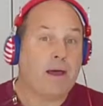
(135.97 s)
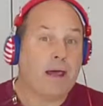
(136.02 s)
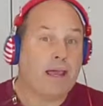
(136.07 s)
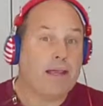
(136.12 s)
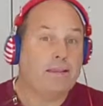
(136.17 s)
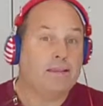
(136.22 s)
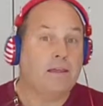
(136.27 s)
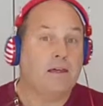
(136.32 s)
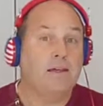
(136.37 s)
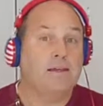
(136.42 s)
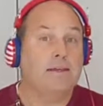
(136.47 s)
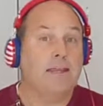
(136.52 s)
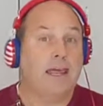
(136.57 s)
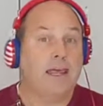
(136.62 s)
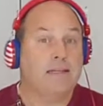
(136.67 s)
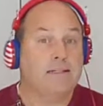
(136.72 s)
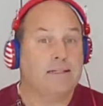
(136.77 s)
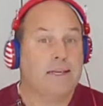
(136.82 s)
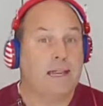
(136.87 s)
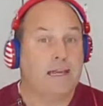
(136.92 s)
Python
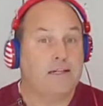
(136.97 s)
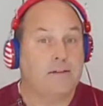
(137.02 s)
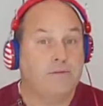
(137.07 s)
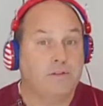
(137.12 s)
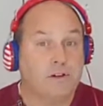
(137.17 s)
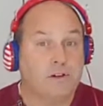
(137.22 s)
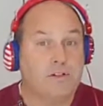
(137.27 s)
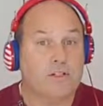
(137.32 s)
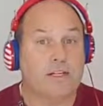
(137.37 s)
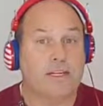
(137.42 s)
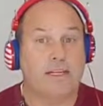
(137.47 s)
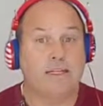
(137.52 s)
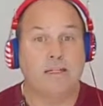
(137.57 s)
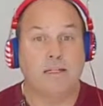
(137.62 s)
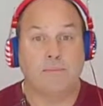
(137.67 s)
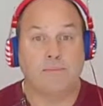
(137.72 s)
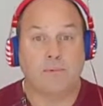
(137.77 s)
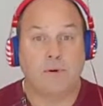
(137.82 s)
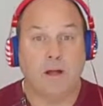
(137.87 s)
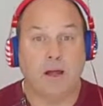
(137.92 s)
version into
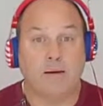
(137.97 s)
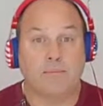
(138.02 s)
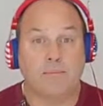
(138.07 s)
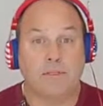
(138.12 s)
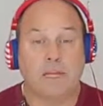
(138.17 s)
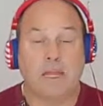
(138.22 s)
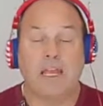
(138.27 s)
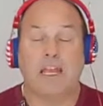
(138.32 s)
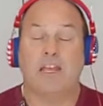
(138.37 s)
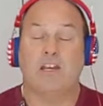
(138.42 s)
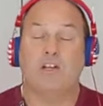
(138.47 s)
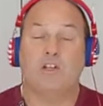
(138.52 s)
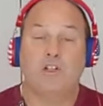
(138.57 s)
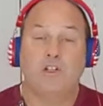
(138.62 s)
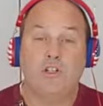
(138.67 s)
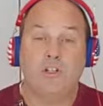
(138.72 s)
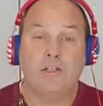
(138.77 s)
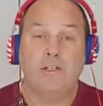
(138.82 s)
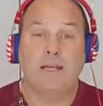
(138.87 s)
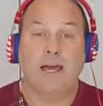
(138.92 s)
the prompt, it
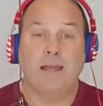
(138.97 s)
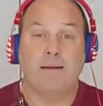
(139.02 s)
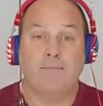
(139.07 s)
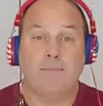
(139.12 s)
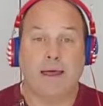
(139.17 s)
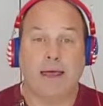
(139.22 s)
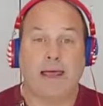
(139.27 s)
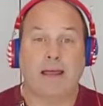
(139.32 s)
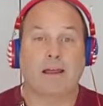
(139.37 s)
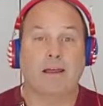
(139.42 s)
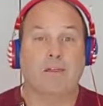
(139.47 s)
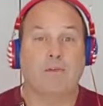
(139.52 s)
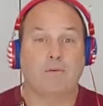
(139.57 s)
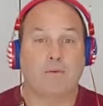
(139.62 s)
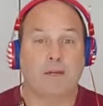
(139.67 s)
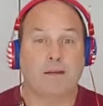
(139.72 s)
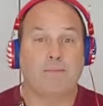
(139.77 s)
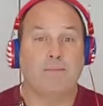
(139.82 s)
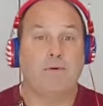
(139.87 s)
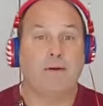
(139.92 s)
should type back
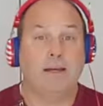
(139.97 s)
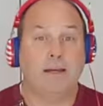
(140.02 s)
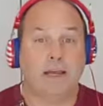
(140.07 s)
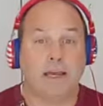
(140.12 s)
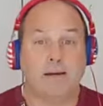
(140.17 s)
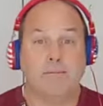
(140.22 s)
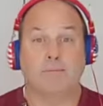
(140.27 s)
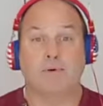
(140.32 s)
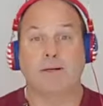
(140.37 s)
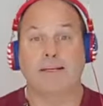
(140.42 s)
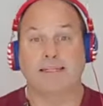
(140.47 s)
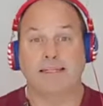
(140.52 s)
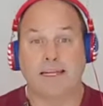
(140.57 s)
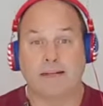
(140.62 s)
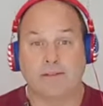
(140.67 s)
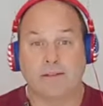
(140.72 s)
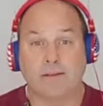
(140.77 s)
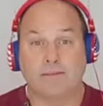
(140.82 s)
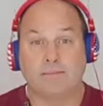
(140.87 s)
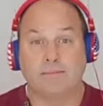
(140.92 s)

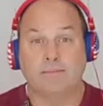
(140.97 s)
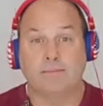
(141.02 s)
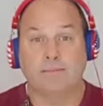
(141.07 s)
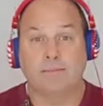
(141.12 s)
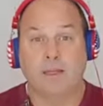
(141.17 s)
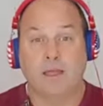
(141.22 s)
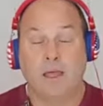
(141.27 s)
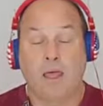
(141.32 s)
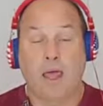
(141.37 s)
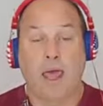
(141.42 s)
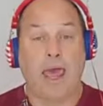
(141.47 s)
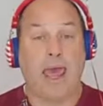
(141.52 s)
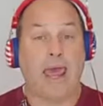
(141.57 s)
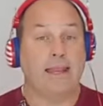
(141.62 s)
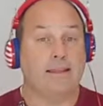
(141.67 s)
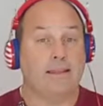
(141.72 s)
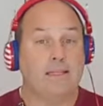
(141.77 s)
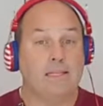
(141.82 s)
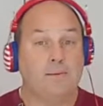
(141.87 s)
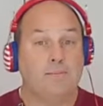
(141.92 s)
3.9.7.
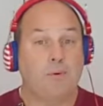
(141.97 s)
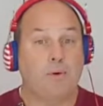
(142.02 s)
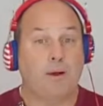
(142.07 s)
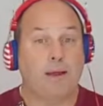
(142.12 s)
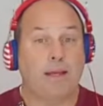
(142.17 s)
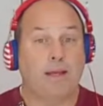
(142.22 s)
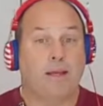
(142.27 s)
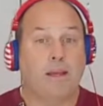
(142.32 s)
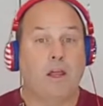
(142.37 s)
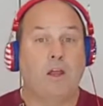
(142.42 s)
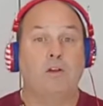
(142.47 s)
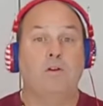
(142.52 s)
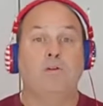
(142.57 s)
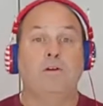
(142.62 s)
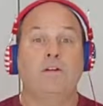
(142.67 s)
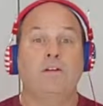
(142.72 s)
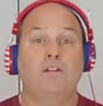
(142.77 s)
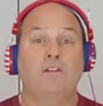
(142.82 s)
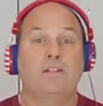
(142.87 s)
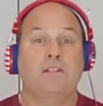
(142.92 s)
At this point, you
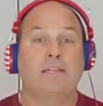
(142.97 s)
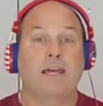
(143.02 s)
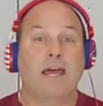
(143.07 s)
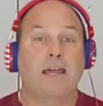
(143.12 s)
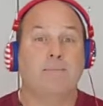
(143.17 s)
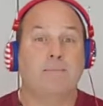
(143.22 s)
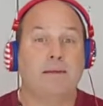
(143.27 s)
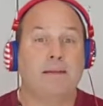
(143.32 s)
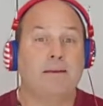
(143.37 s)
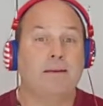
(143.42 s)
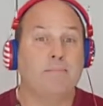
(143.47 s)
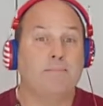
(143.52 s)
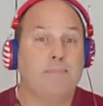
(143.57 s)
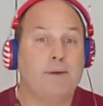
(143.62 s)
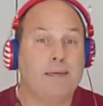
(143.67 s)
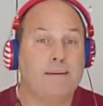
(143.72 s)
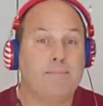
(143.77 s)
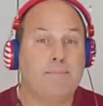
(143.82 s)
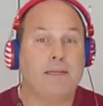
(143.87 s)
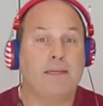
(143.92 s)
can just type in
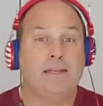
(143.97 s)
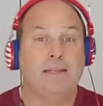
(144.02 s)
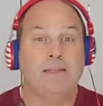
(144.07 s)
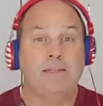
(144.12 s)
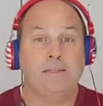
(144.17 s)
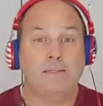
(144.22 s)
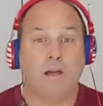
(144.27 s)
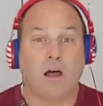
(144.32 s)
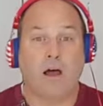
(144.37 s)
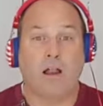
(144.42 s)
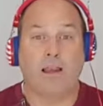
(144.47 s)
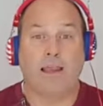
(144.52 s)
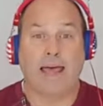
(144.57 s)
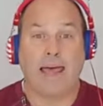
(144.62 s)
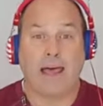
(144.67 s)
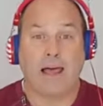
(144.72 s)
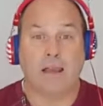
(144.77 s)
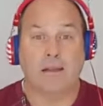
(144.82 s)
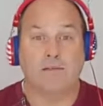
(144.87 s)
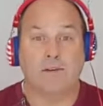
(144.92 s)
pip install
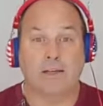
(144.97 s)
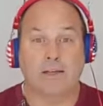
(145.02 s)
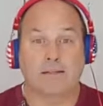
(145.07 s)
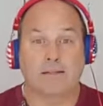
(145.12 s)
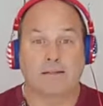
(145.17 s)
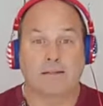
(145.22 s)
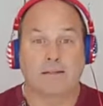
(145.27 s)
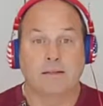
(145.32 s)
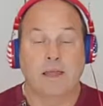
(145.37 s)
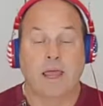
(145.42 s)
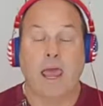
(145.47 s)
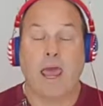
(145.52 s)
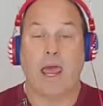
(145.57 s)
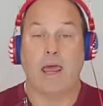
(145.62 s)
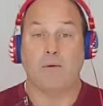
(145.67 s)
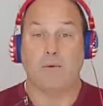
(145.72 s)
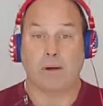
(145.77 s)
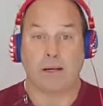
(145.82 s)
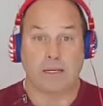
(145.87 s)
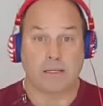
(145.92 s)
Alyvix,
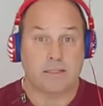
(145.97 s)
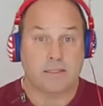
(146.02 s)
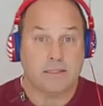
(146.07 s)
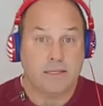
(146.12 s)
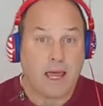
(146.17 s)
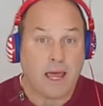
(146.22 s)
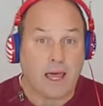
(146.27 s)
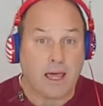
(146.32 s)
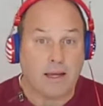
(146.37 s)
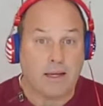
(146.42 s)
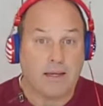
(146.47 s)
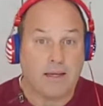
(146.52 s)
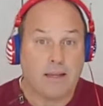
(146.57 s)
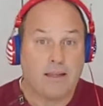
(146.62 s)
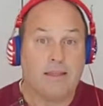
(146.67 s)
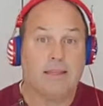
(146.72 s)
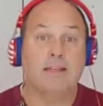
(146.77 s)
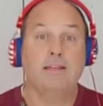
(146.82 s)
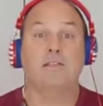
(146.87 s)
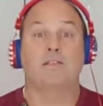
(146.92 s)
and when it's done,
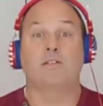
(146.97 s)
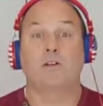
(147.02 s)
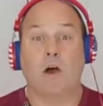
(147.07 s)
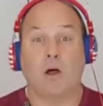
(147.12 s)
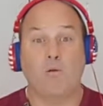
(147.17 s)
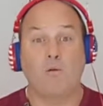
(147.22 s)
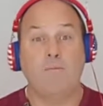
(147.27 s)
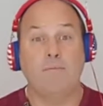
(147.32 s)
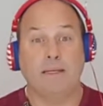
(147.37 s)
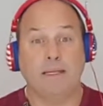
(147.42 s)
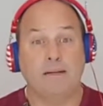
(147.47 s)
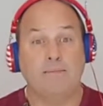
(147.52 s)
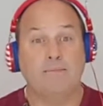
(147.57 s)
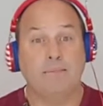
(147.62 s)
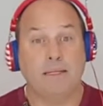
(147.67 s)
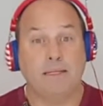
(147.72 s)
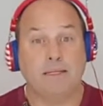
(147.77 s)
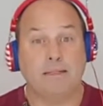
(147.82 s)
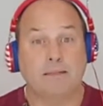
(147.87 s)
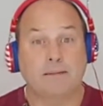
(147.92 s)
the install will be
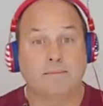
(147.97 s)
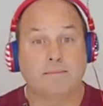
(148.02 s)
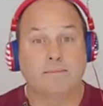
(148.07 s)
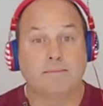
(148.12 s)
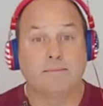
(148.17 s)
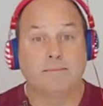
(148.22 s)
complete.